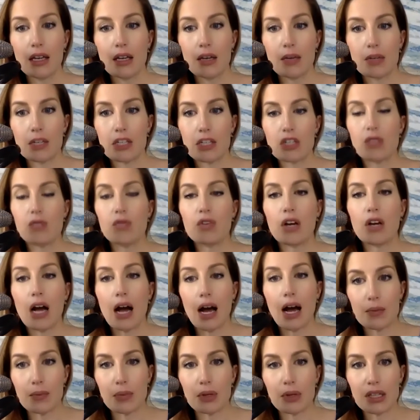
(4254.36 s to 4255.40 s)
because you've
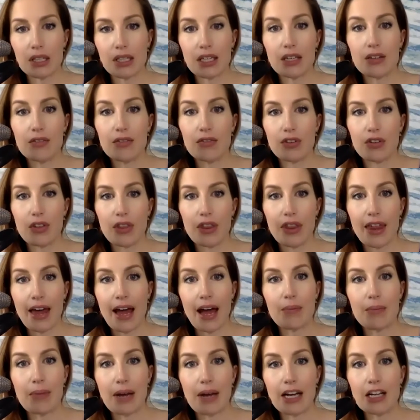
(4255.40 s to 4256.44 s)
got to believe
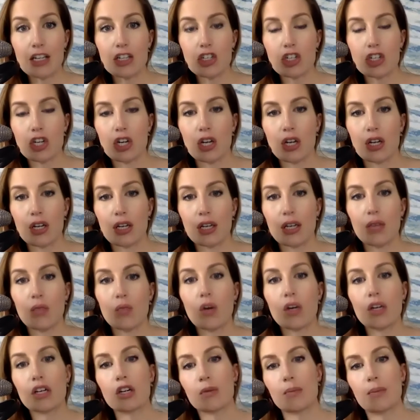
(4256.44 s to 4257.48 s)
that much in
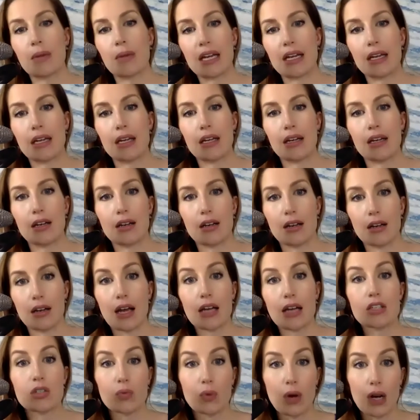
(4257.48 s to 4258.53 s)
what you're making
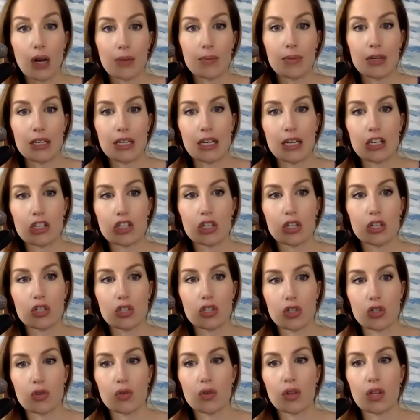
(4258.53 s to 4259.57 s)
as a recommendation
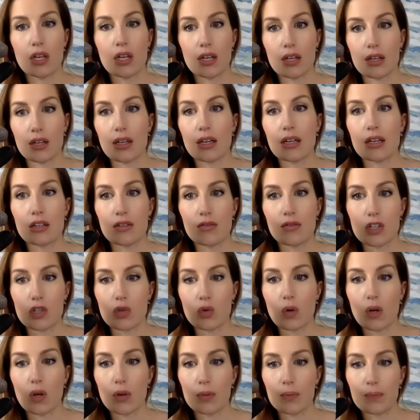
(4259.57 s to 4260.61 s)
to the
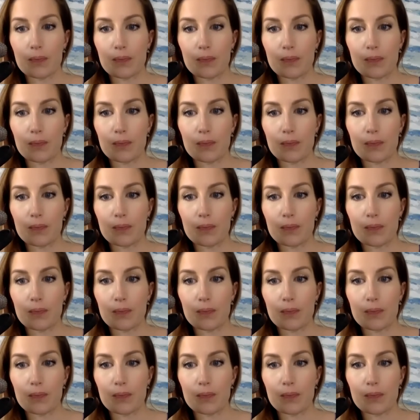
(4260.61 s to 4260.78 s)
individual.